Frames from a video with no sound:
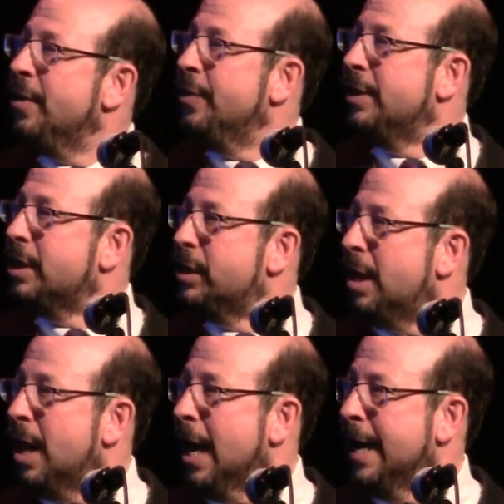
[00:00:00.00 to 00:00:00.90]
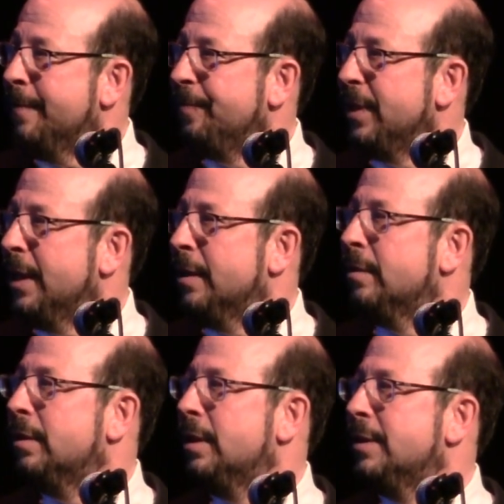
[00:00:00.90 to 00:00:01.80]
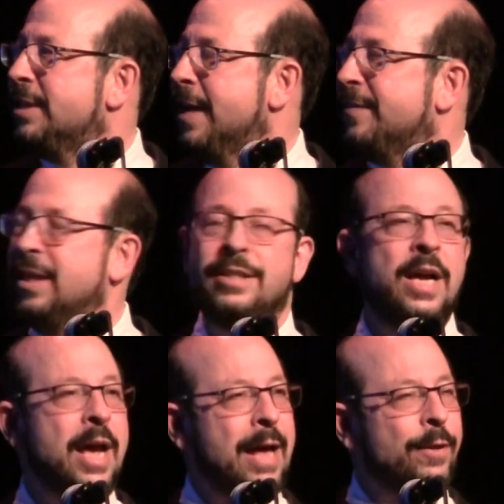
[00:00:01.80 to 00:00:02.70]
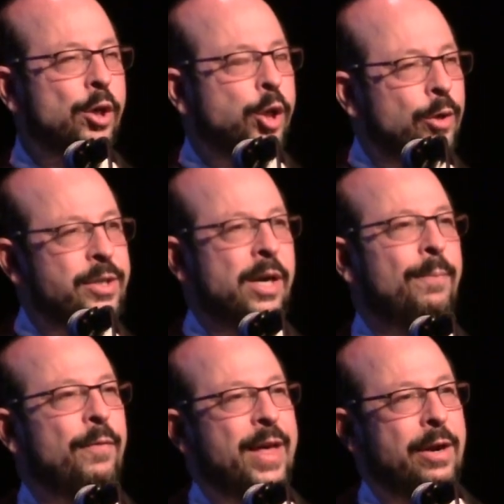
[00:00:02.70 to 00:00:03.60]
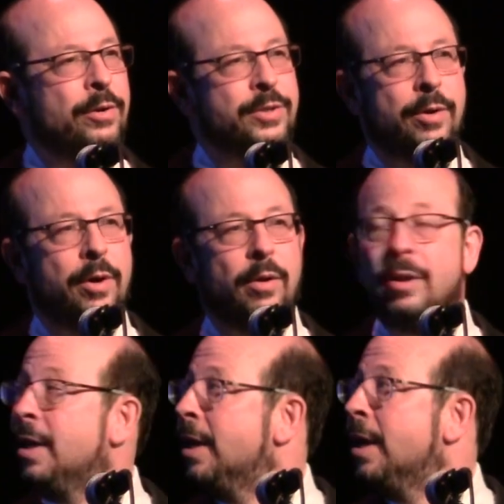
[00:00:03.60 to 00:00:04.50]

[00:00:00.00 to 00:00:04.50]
the decline in, in C F Cs and the closing up of that ozone hole.